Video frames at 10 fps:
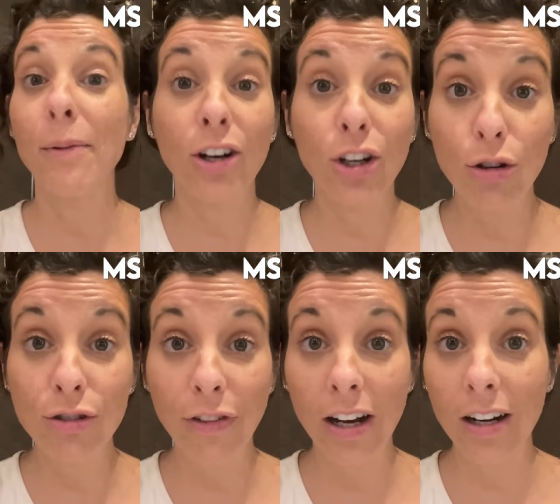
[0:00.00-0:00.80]
not a huge
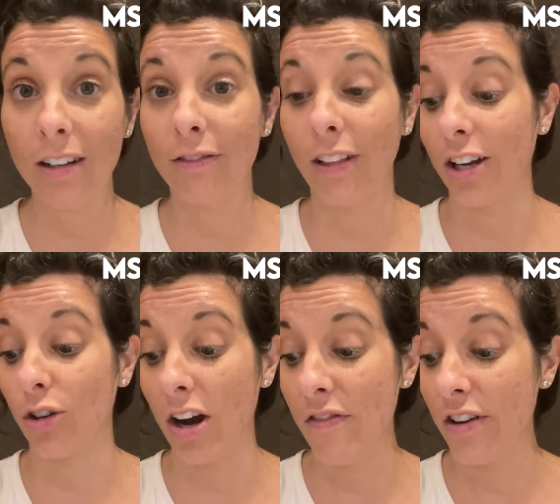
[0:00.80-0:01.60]
fan of like
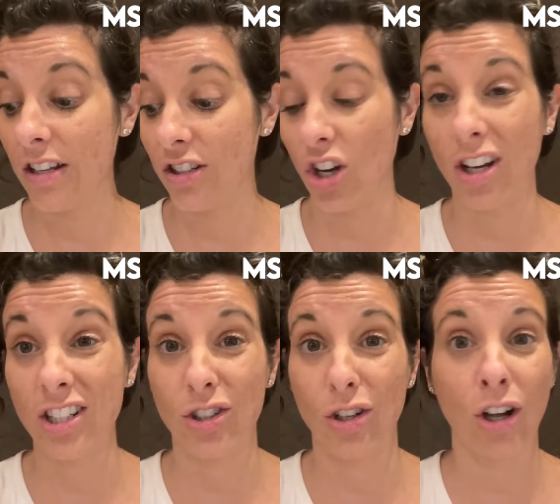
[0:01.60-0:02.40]
gravy and
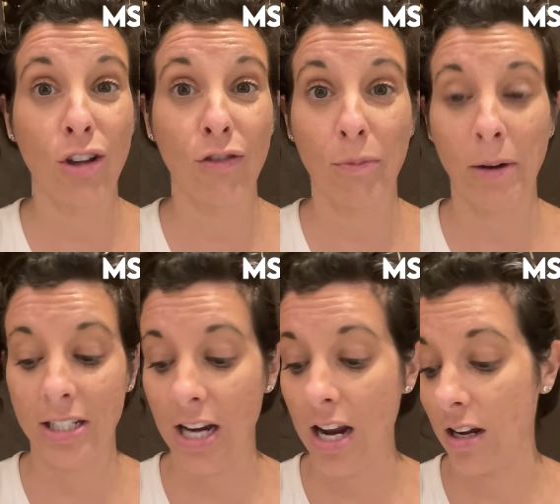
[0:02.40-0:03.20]
sauce all over my
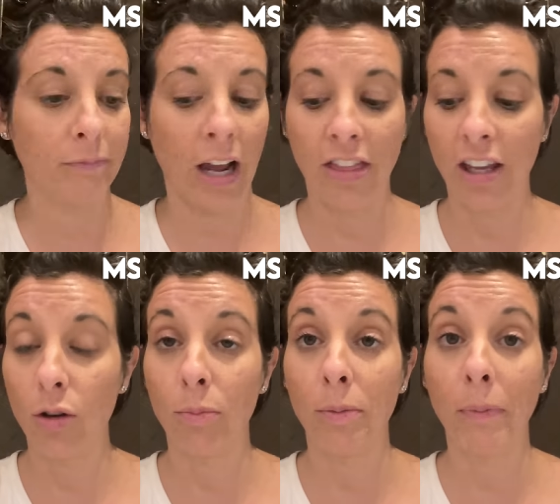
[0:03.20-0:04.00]
steak. I think it
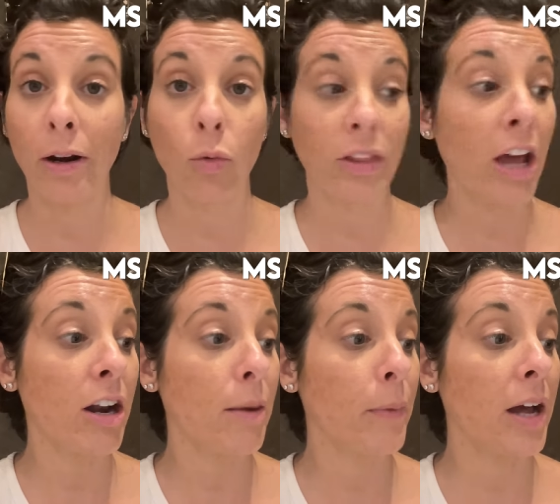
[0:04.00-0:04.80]
would have been better without
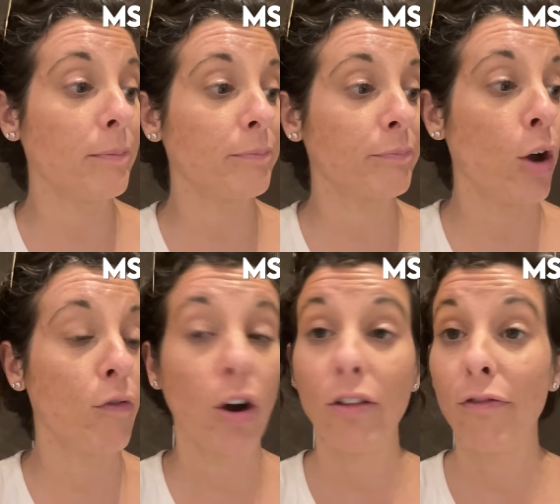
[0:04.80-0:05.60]
it, but
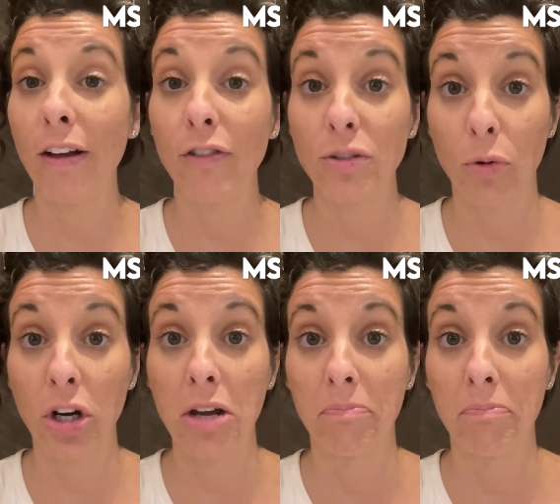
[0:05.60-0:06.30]
overall the flavor is pretty good.